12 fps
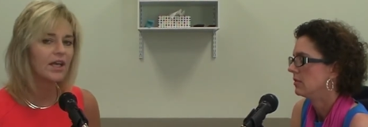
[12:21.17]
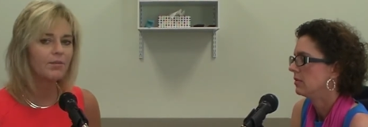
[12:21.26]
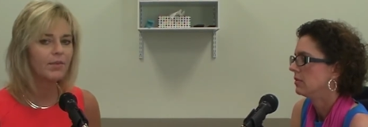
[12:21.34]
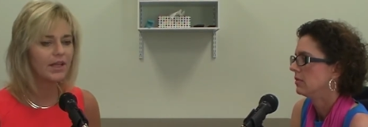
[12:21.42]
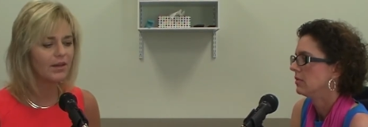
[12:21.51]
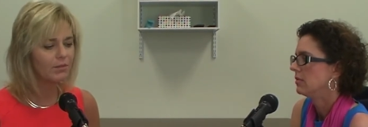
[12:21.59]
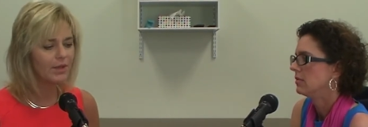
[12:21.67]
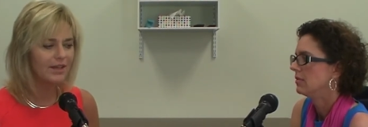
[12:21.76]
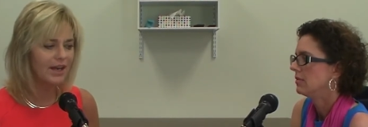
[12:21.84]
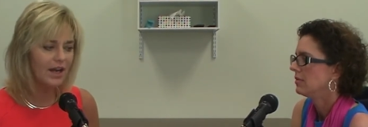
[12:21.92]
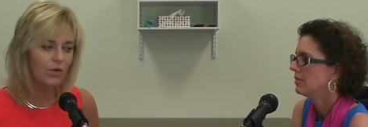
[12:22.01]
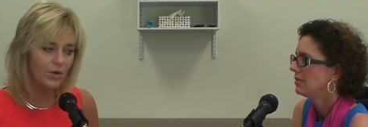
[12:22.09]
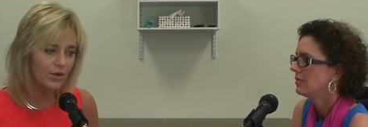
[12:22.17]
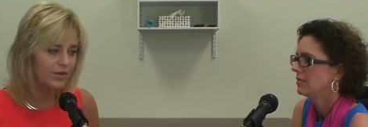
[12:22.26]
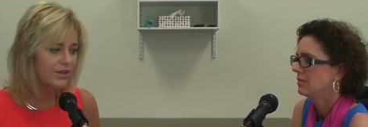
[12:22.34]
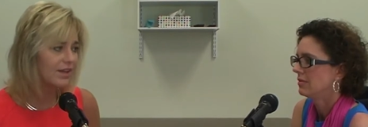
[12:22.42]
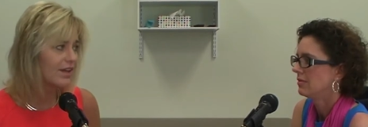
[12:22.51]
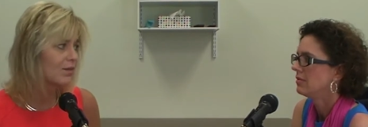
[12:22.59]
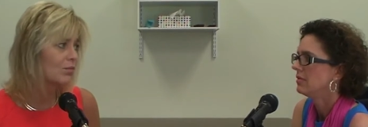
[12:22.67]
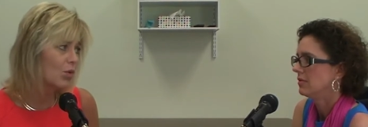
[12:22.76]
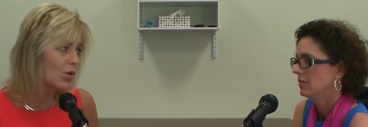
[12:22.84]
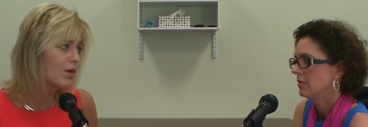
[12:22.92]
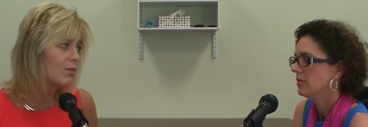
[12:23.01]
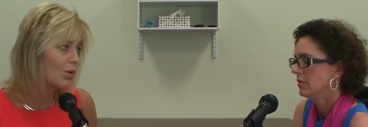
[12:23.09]
Speaker 1: but now we're seeing
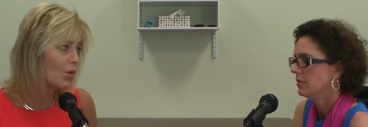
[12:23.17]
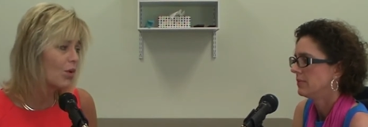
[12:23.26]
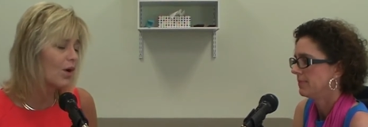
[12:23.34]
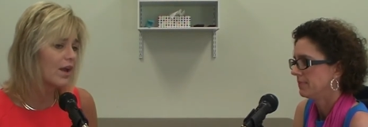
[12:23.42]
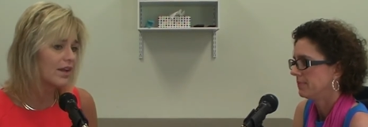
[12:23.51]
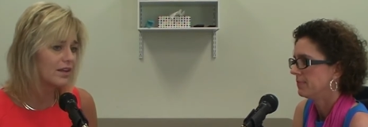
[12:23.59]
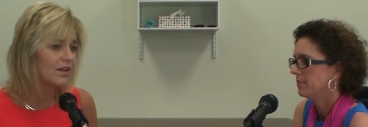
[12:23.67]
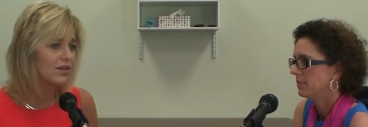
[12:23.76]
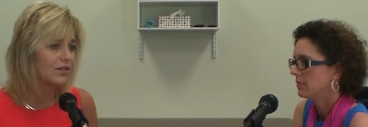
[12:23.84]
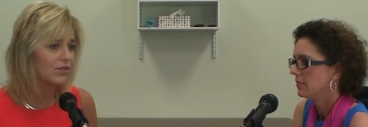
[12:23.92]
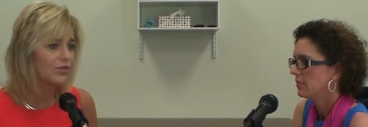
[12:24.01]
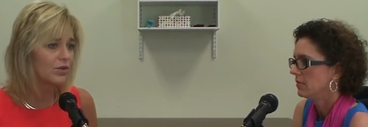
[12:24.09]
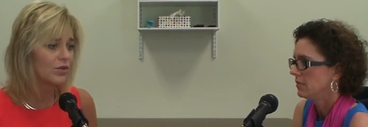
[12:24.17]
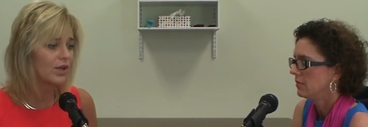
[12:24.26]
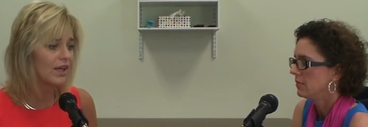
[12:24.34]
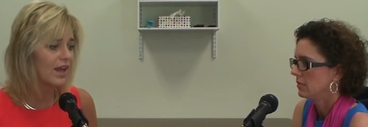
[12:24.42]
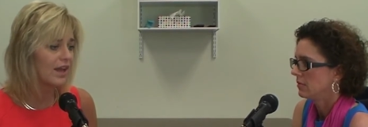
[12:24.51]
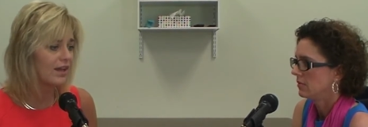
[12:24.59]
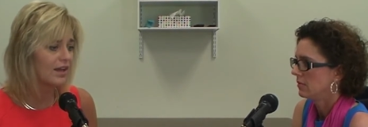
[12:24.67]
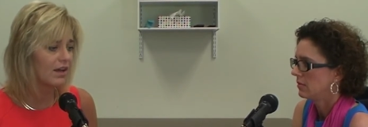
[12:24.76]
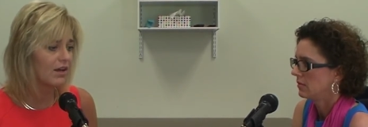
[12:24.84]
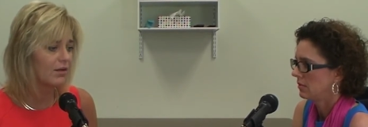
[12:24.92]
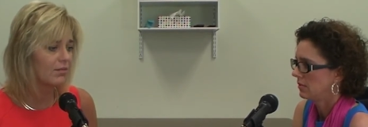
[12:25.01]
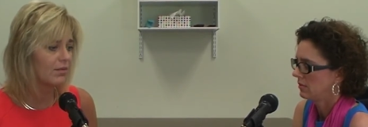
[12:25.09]
more and more. It is truly
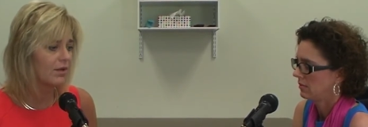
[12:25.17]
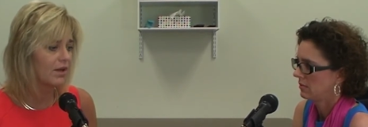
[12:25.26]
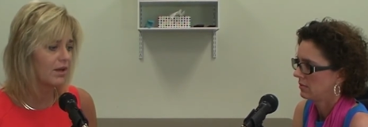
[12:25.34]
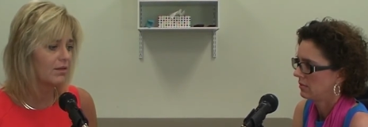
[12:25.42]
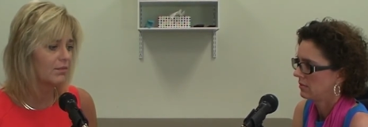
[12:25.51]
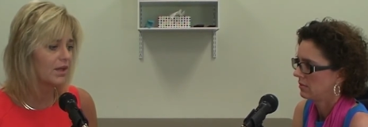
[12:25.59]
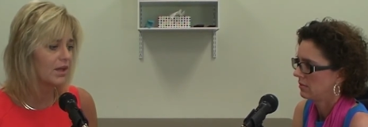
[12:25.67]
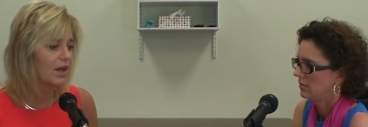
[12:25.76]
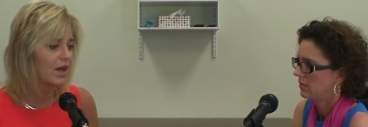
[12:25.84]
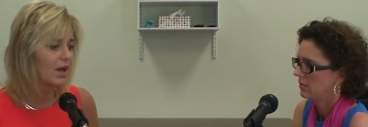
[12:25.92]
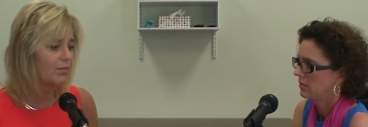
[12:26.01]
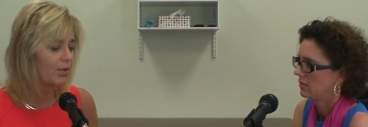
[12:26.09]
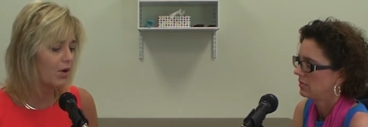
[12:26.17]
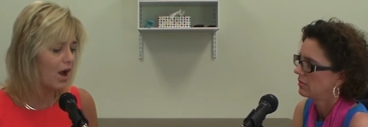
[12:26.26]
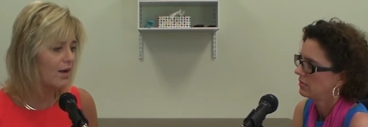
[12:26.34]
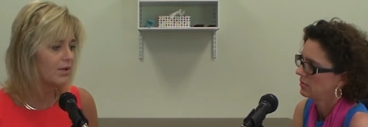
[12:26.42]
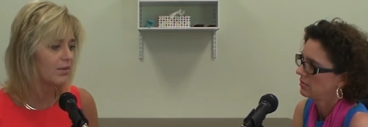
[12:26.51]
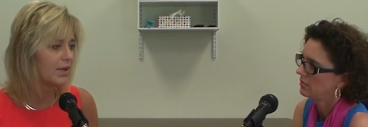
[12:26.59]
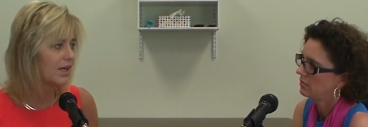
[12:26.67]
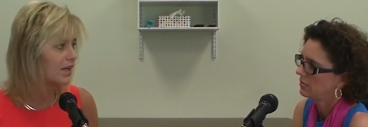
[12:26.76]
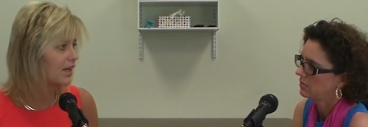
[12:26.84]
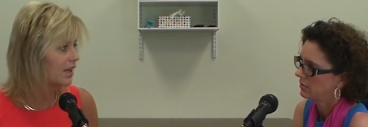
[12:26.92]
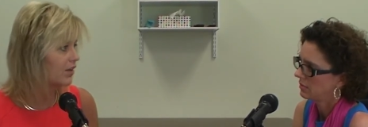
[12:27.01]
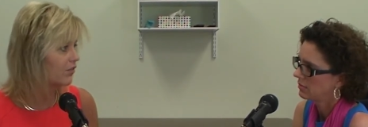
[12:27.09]
a problem and
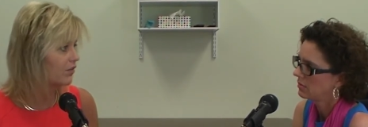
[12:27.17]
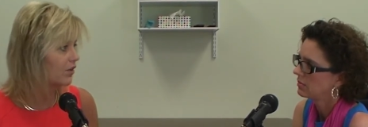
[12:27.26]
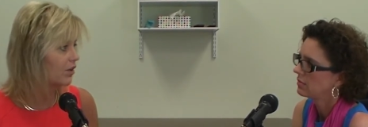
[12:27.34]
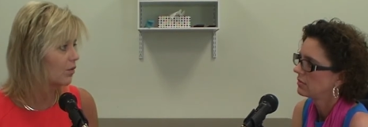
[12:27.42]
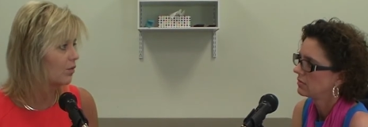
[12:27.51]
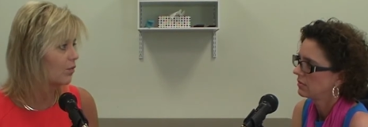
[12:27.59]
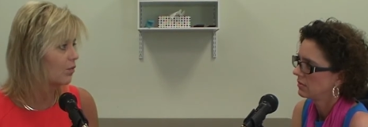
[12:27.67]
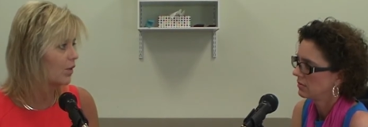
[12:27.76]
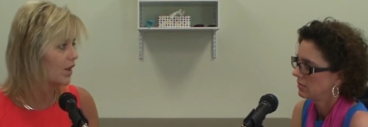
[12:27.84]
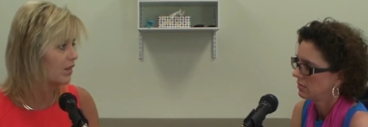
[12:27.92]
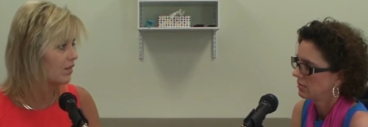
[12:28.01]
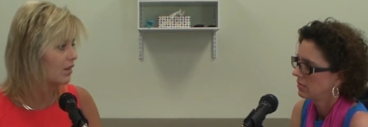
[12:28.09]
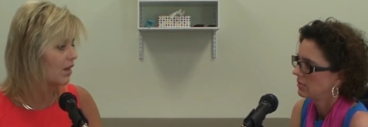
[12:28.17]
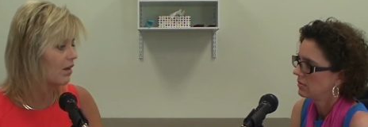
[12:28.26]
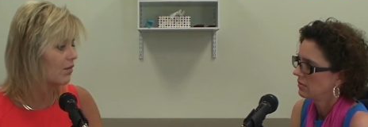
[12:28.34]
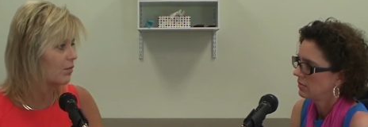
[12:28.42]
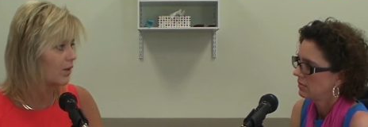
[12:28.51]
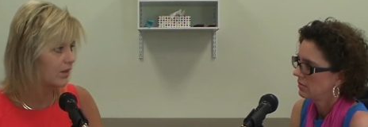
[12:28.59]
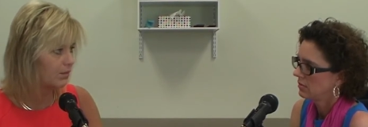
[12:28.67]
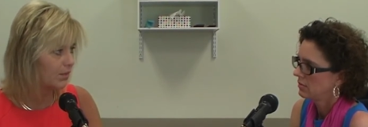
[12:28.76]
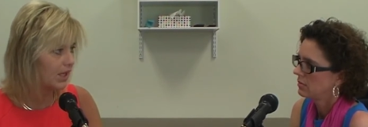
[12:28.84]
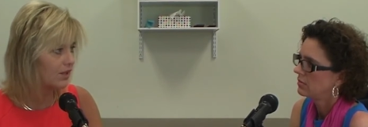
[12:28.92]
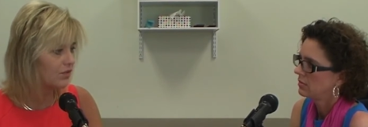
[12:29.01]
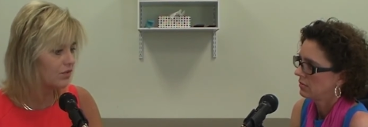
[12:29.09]
an issue with
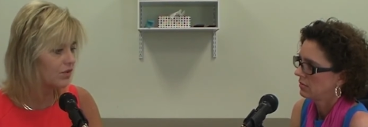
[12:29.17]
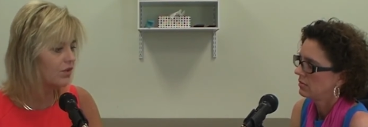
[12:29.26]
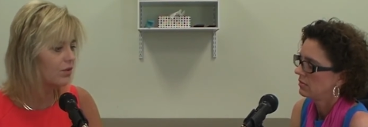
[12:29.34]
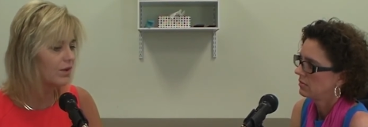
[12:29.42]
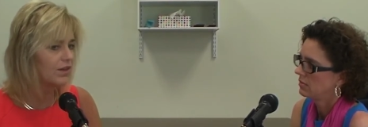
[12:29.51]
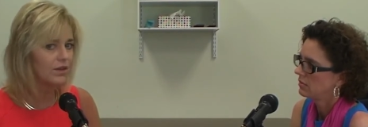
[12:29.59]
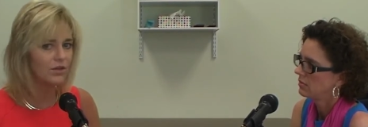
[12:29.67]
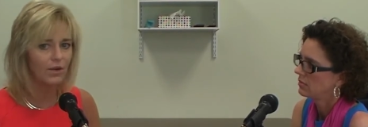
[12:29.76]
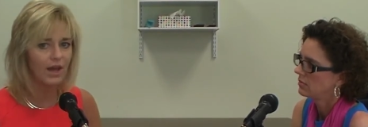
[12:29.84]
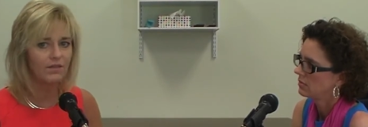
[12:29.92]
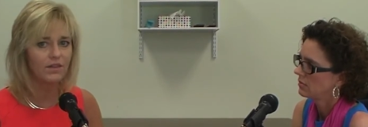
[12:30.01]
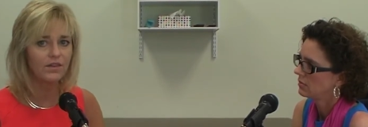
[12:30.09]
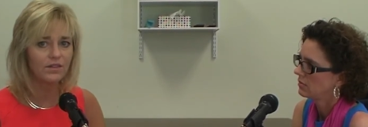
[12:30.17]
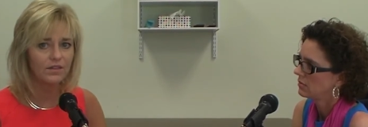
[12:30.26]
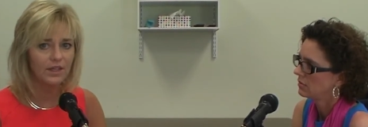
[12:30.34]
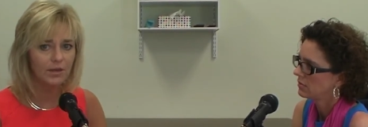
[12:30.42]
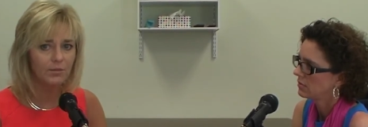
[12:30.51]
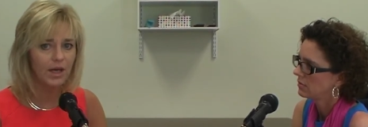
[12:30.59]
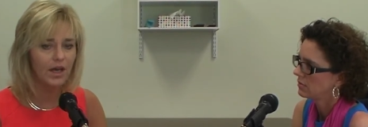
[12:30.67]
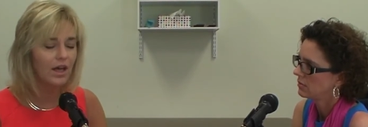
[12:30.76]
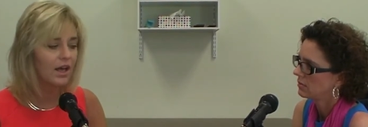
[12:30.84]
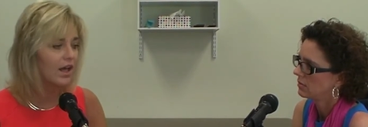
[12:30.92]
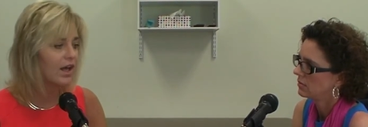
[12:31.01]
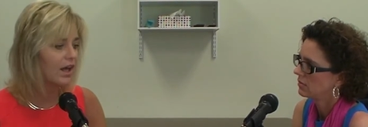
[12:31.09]
men too, and then you have the stigma
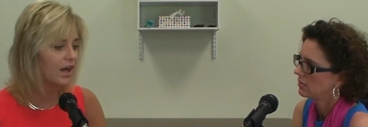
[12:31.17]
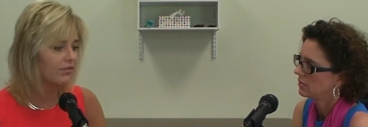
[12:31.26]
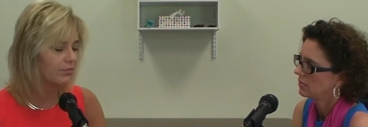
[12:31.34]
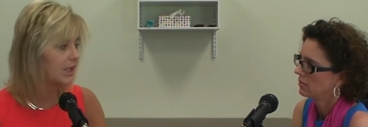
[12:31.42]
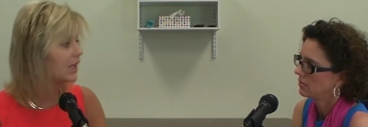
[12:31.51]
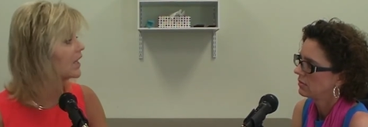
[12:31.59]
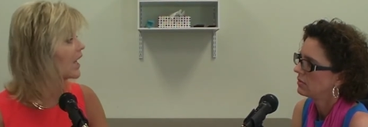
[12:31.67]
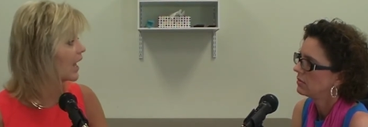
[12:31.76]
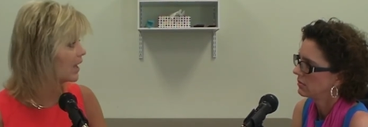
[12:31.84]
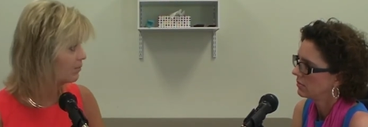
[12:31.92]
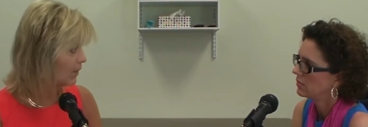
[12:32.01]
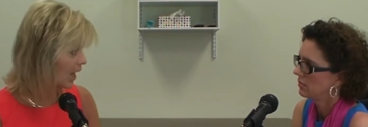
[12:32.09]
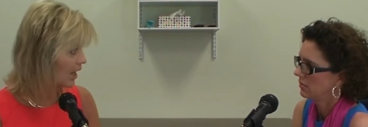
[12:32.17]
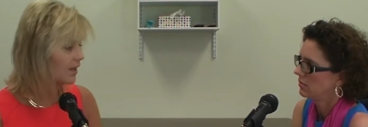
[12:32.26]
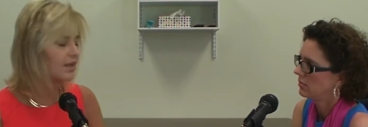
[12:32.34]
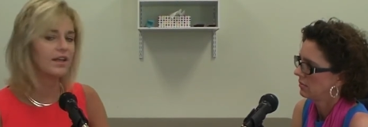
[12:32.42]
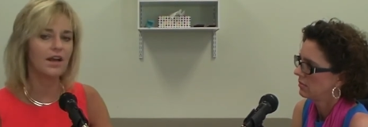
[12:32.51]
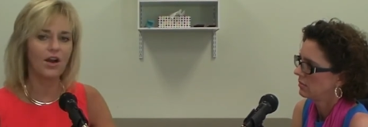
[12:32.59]
of being a man in